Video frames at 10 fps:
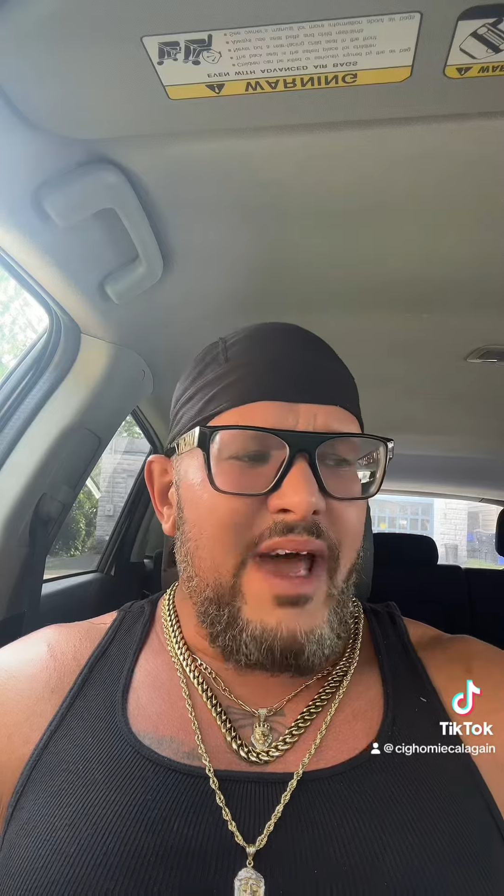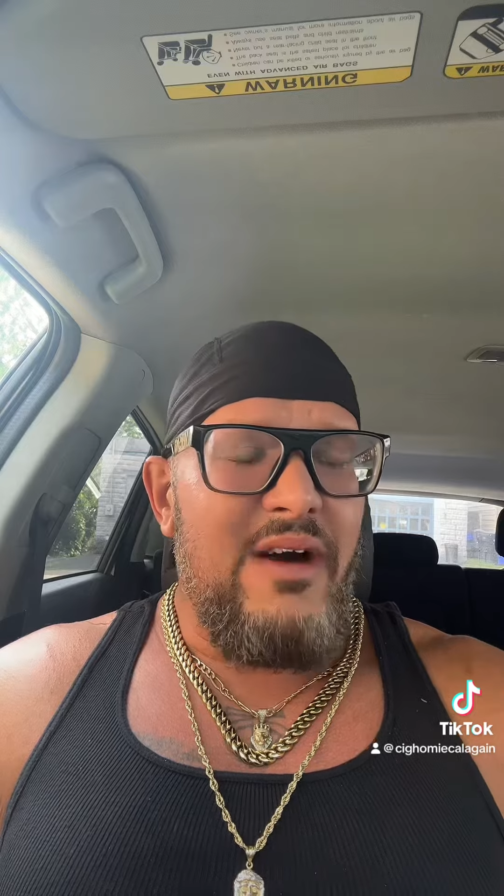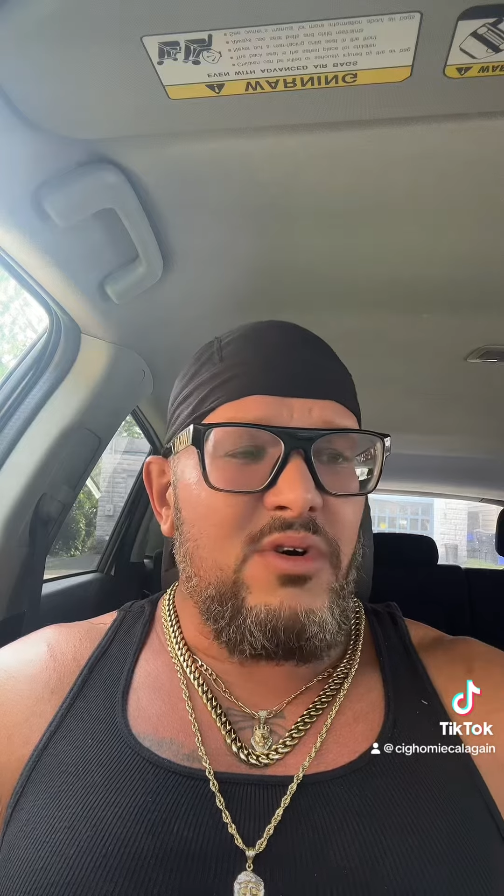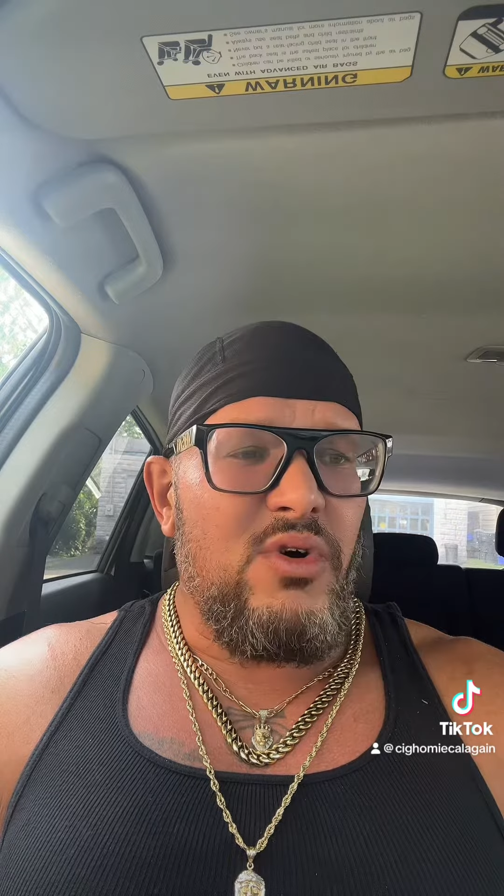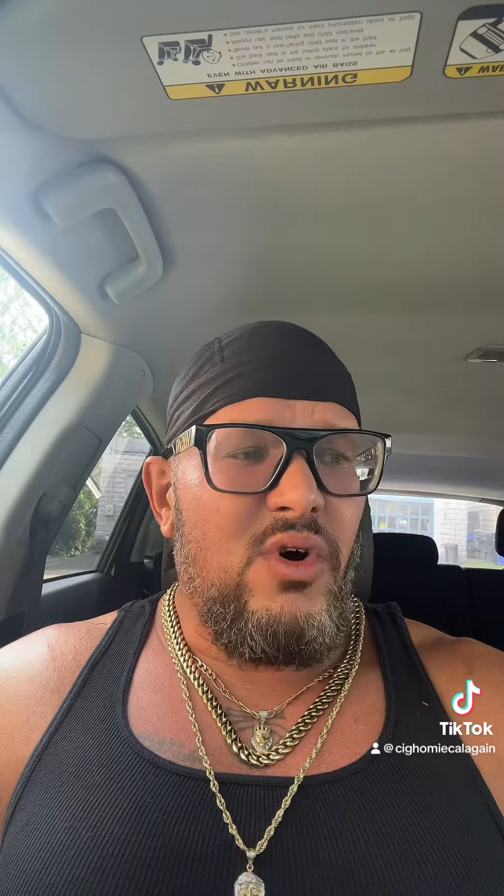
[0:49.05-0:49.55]

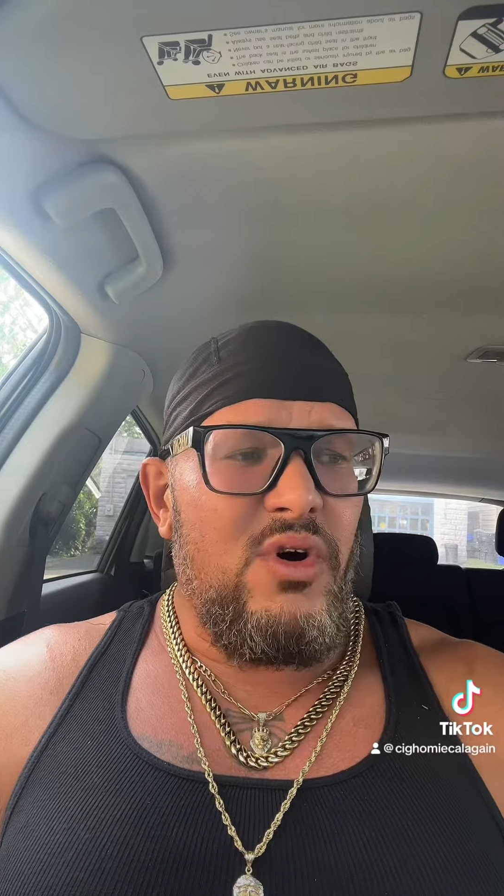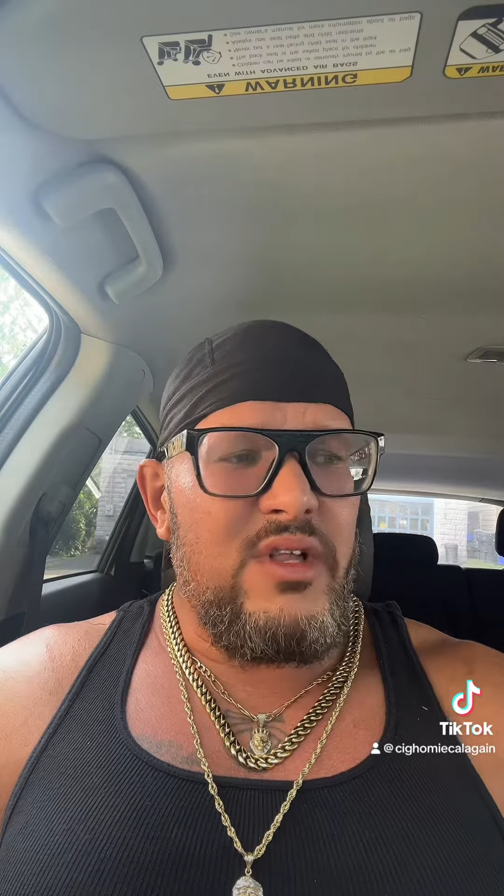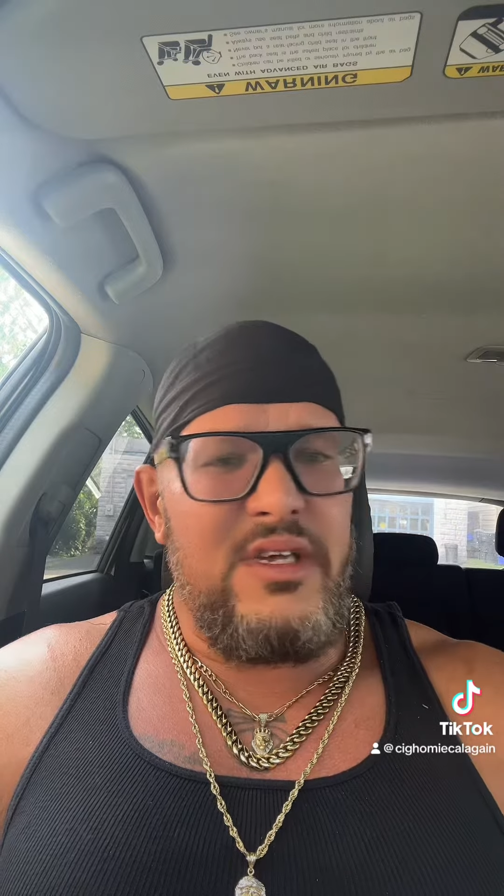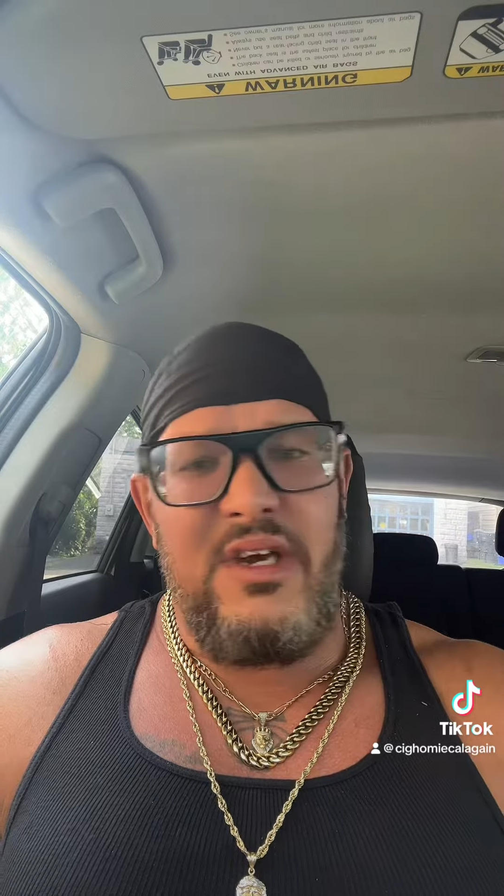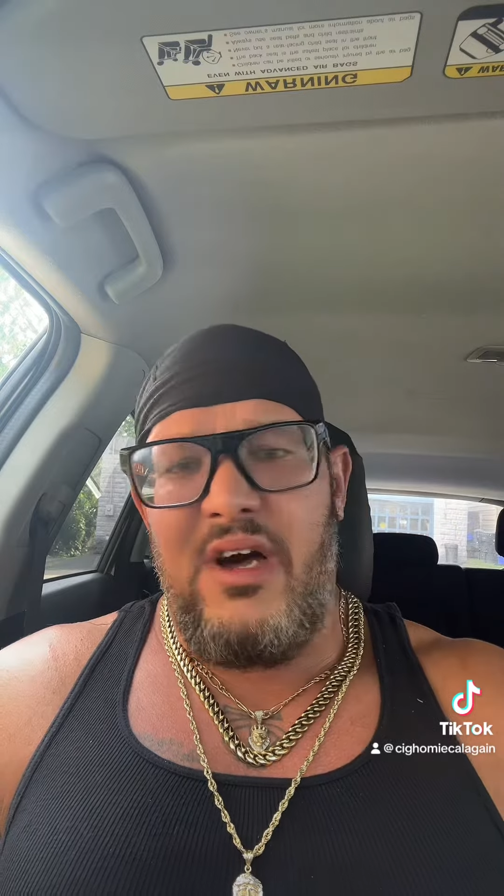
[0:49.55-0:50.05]
alcohol
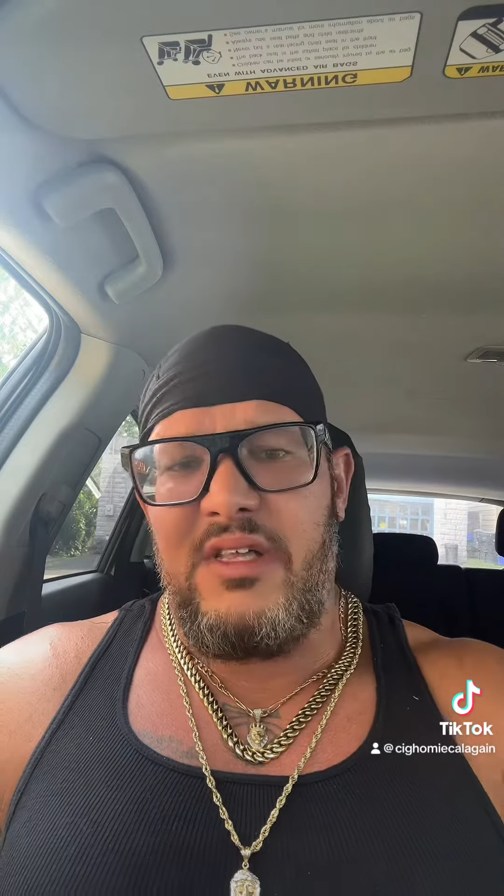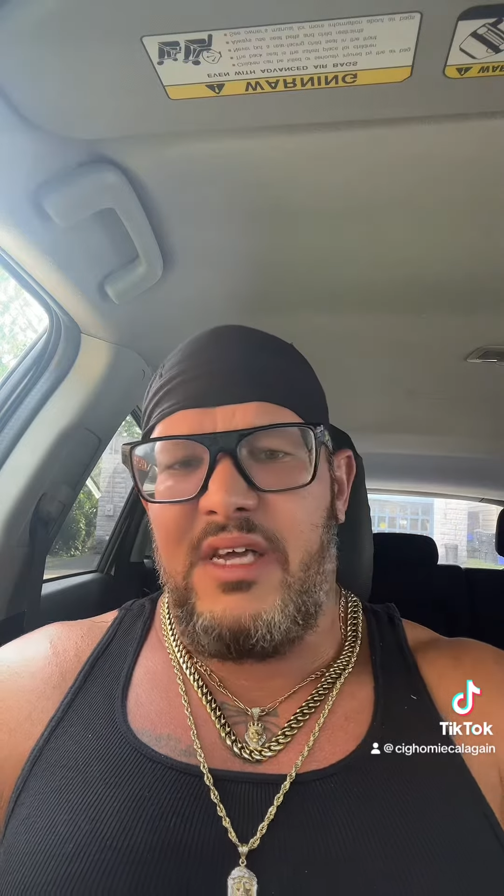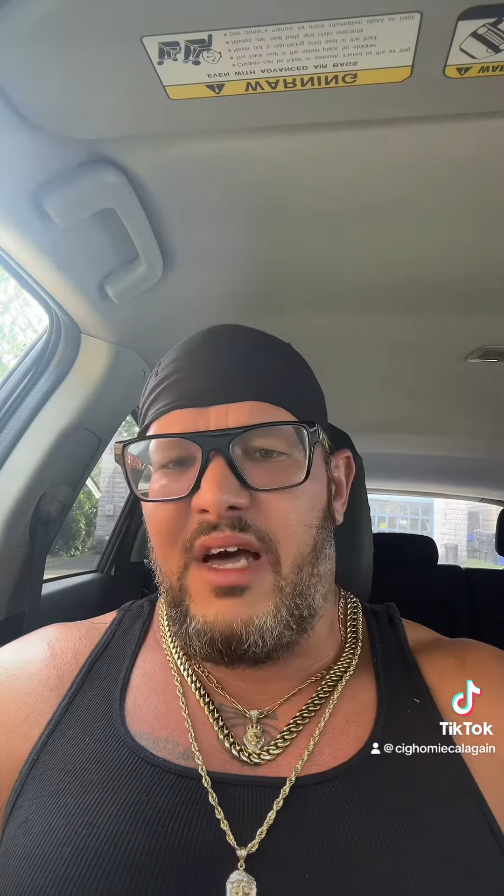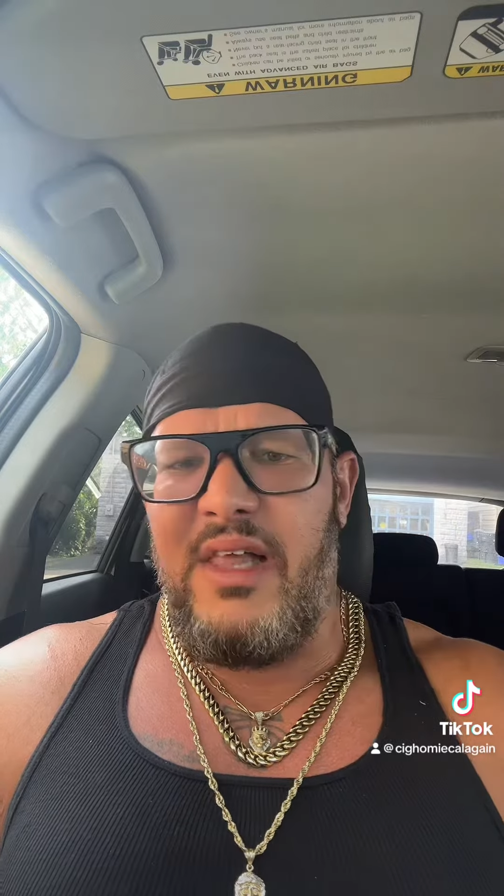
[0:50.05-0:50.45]
in y'all and y'all